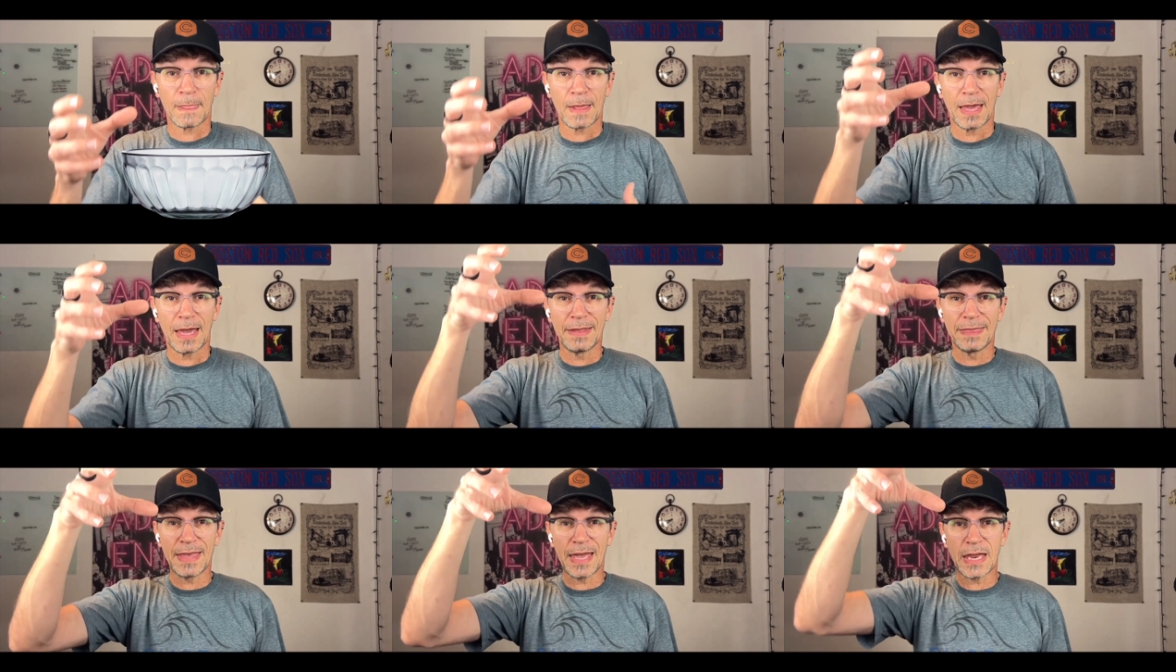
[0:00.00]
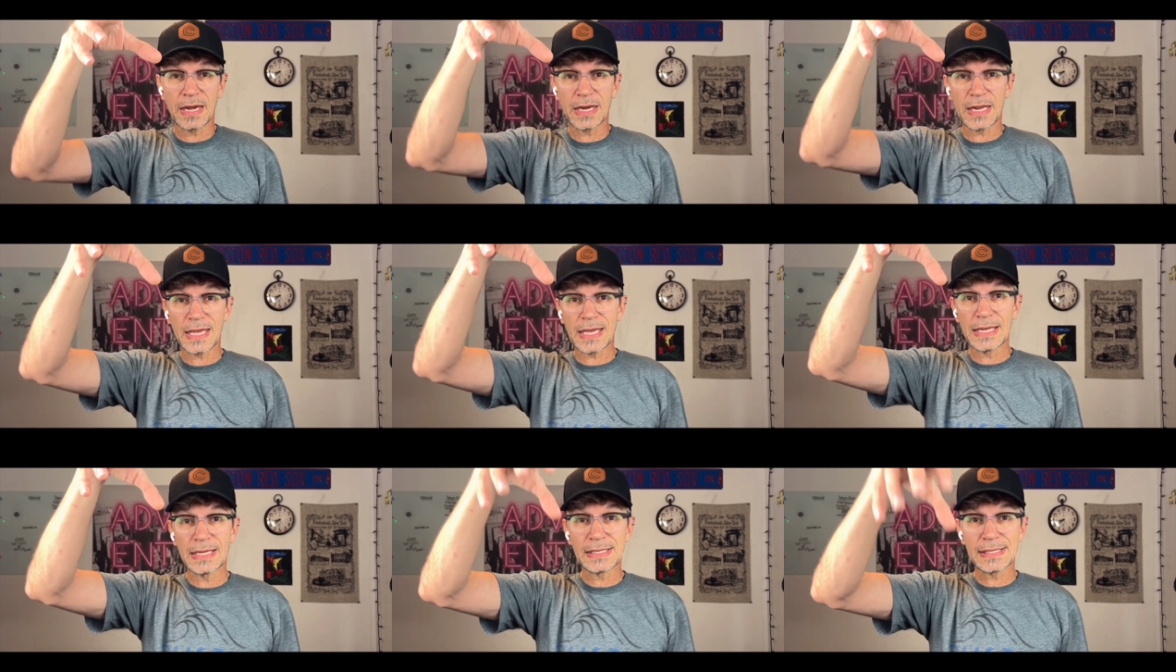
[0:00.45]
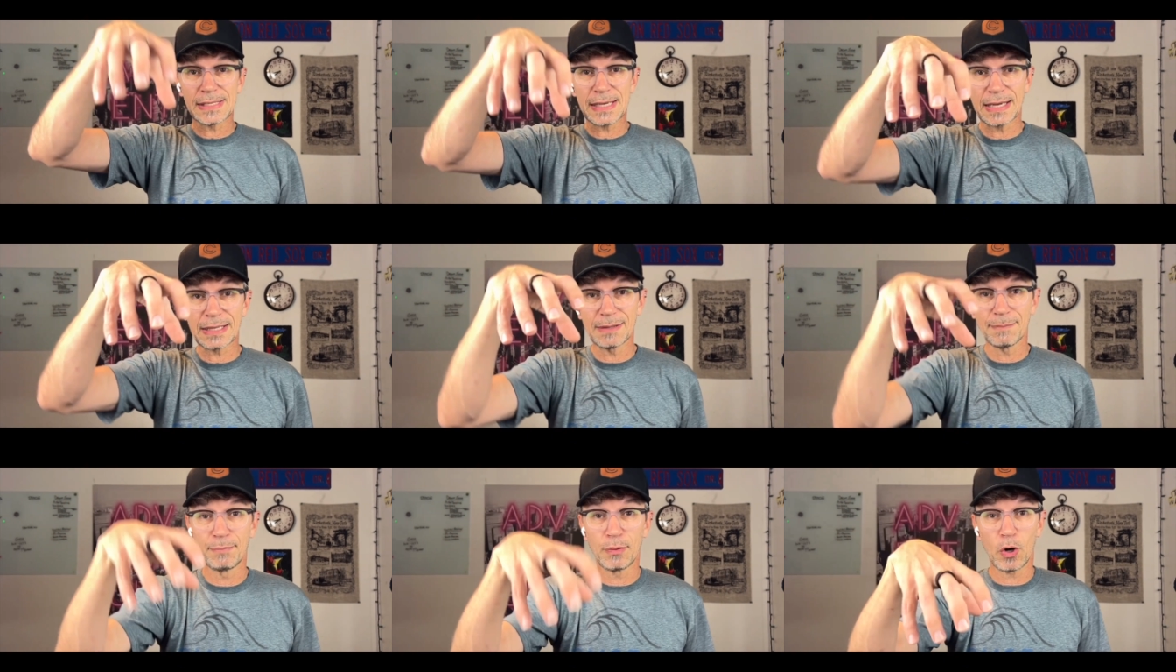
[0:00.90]
and then
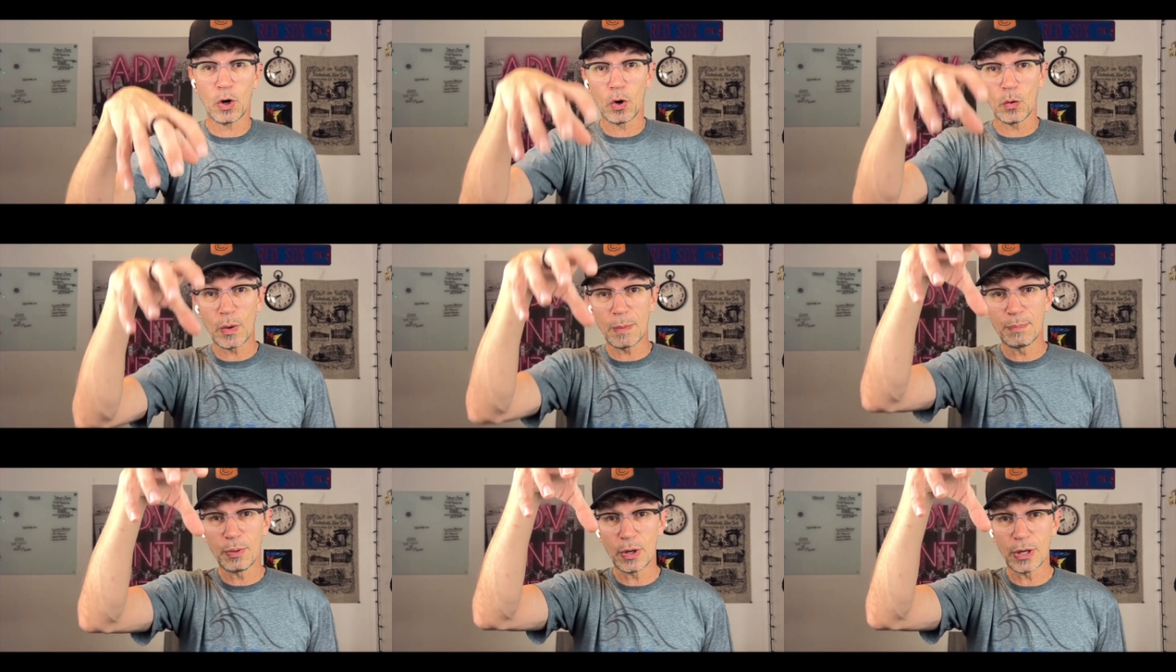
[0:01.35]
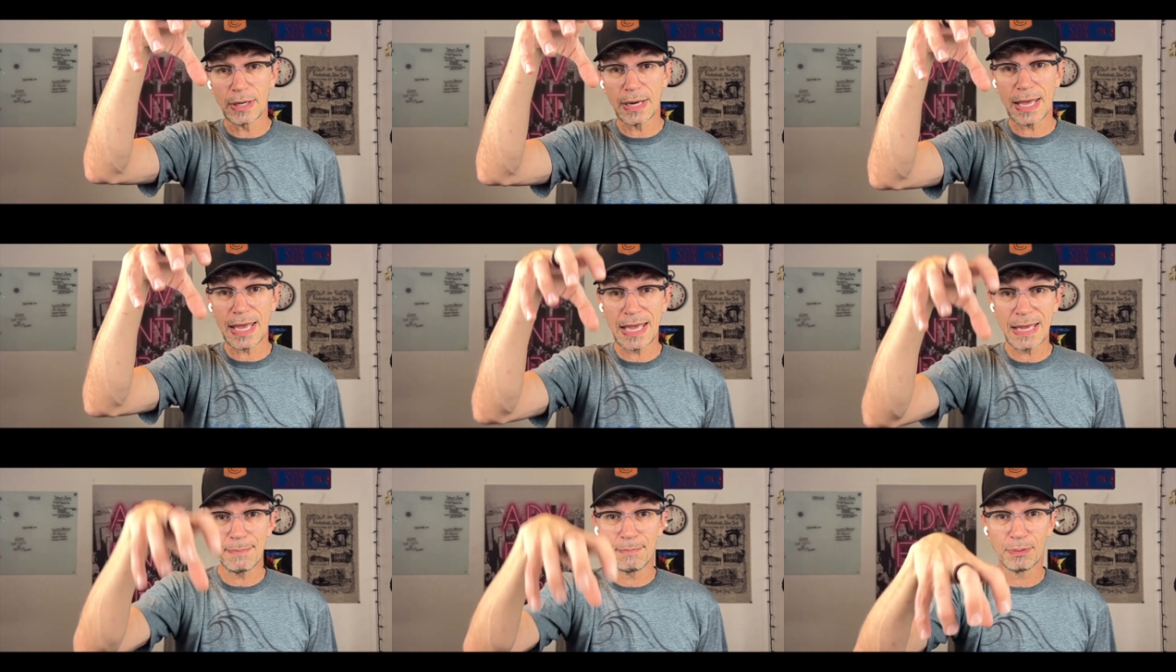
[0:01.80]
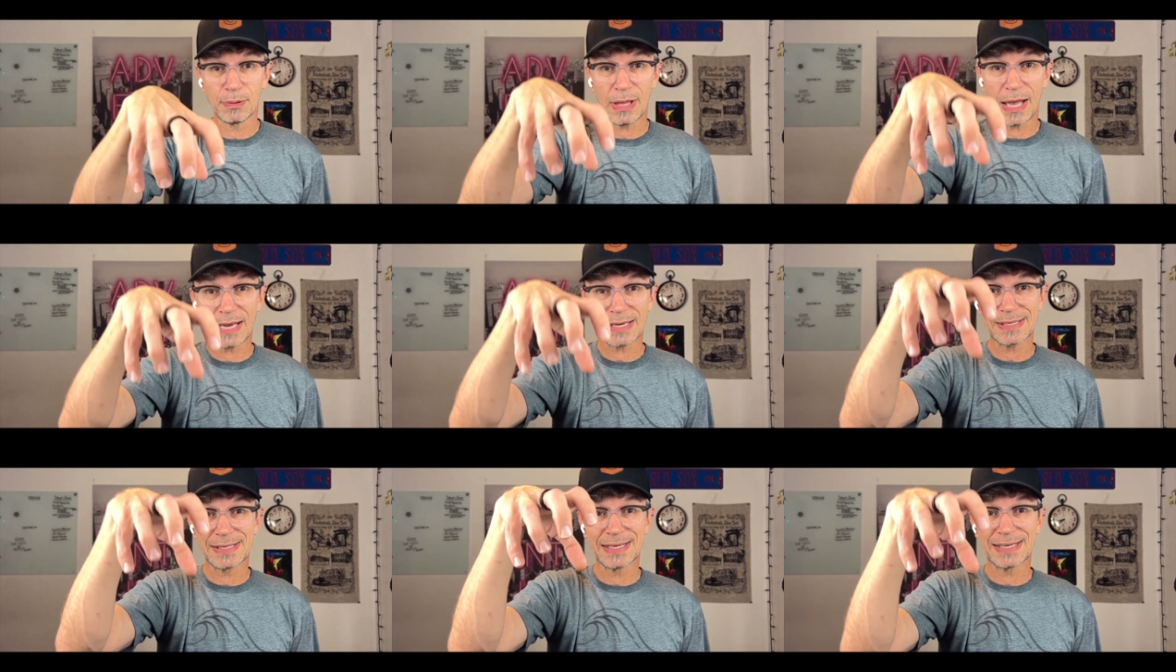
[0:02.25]
inside the bowl we put a
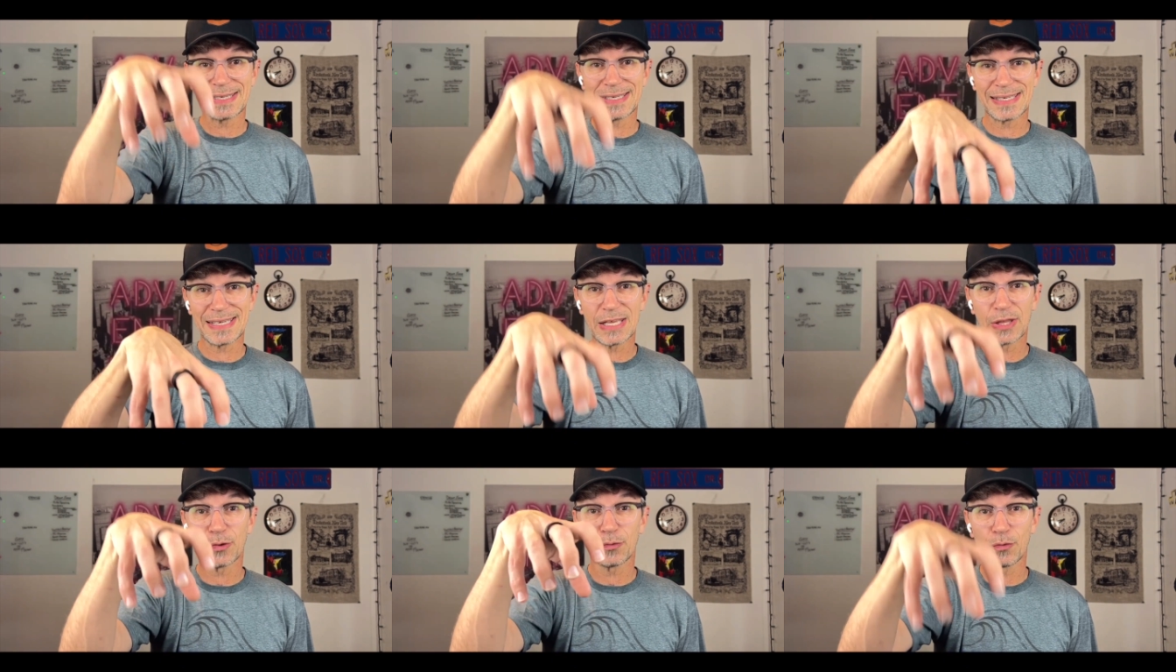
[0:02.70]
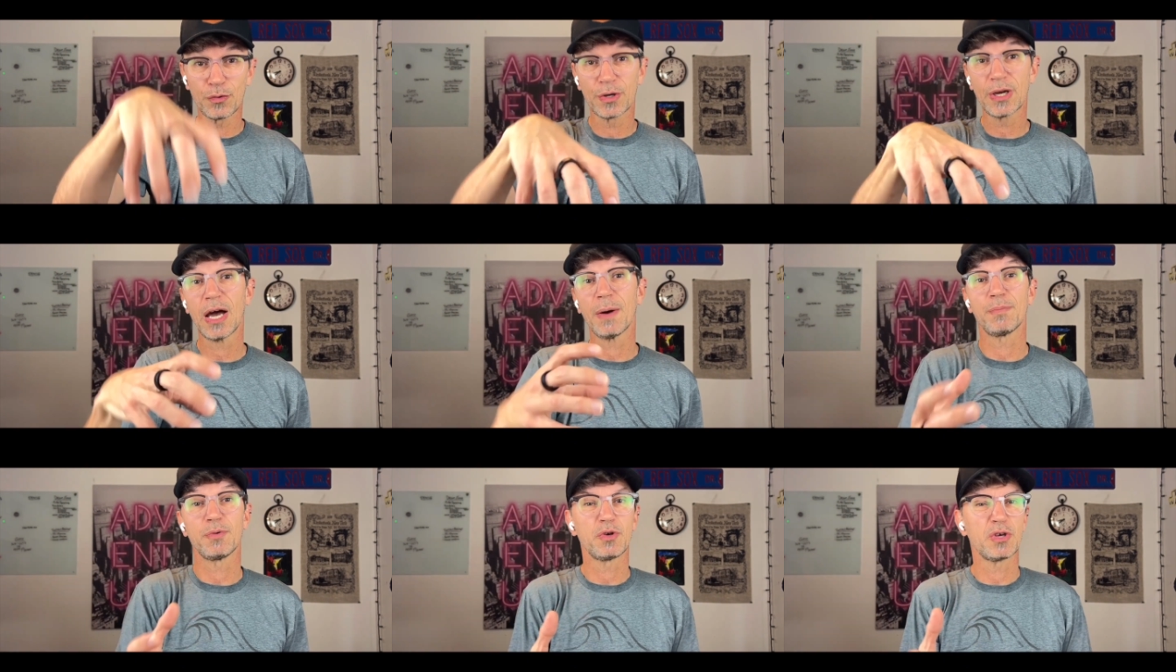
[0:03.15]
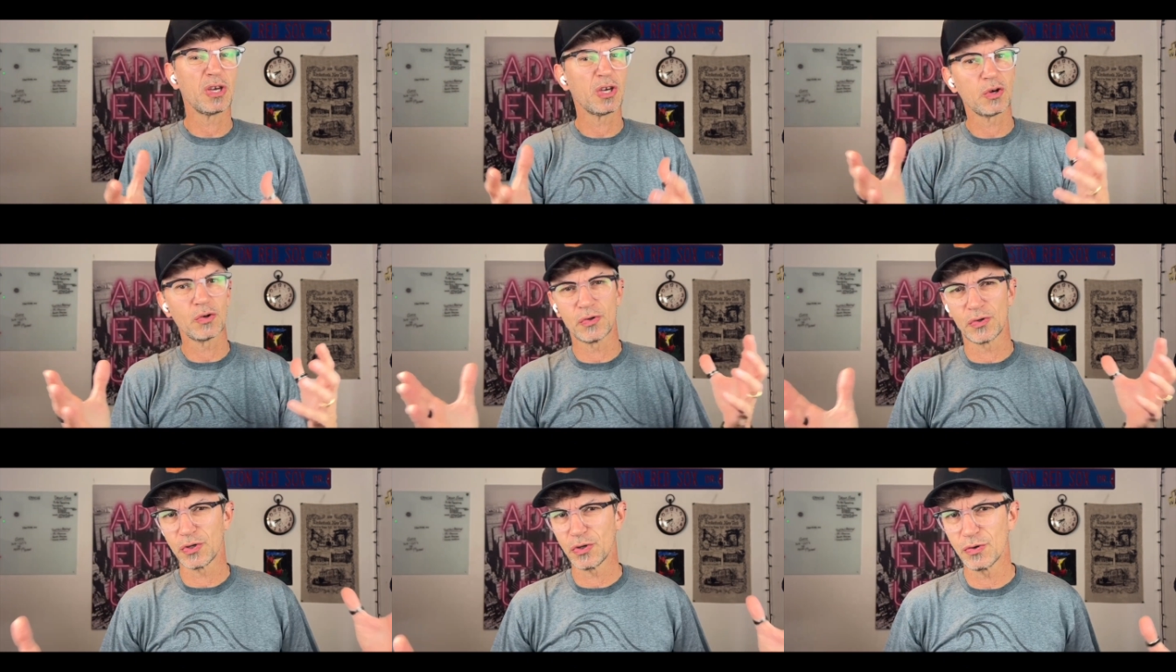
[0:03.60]
plastic see-through cup. You can
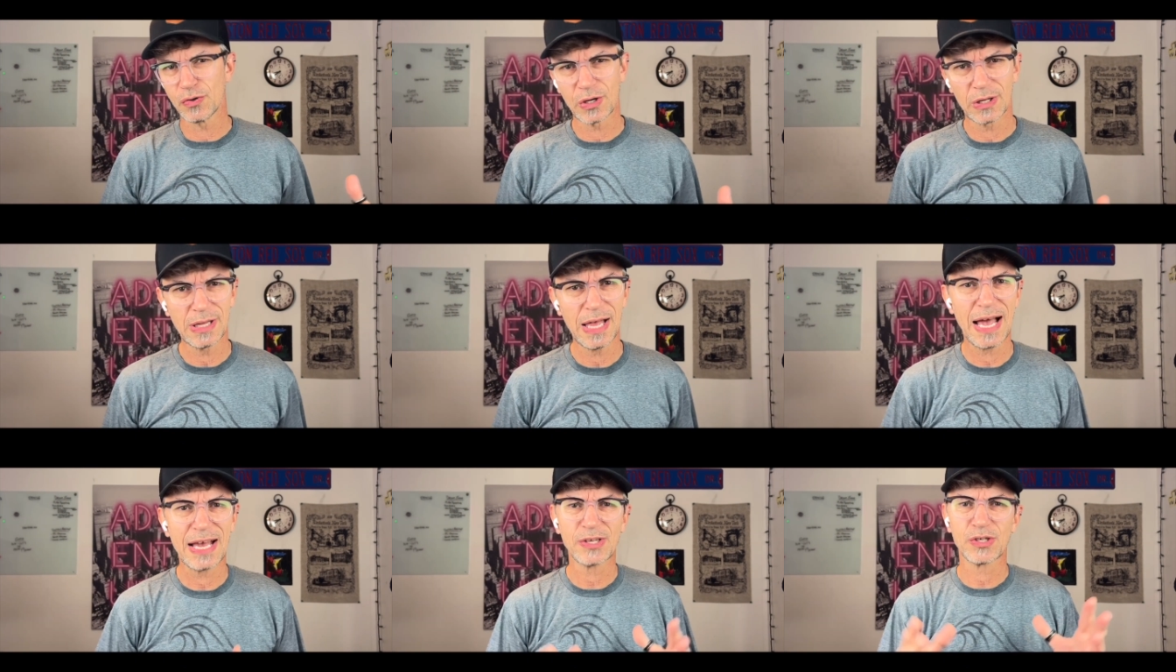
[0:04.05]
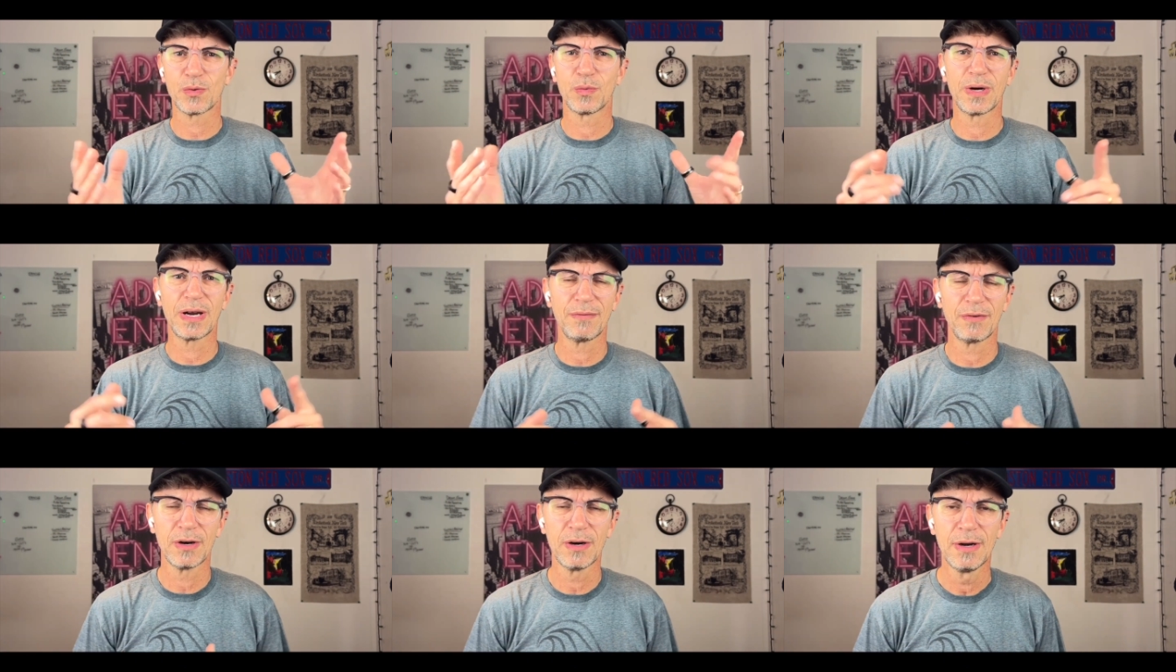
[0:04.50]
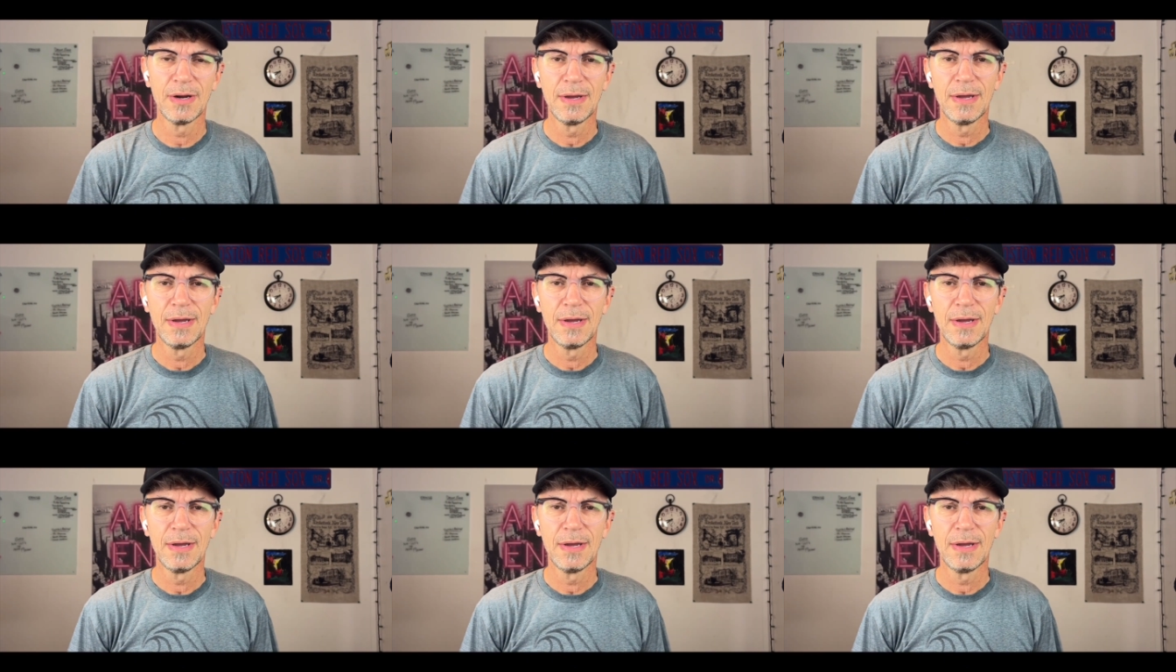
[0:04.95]
use a glass or whatever.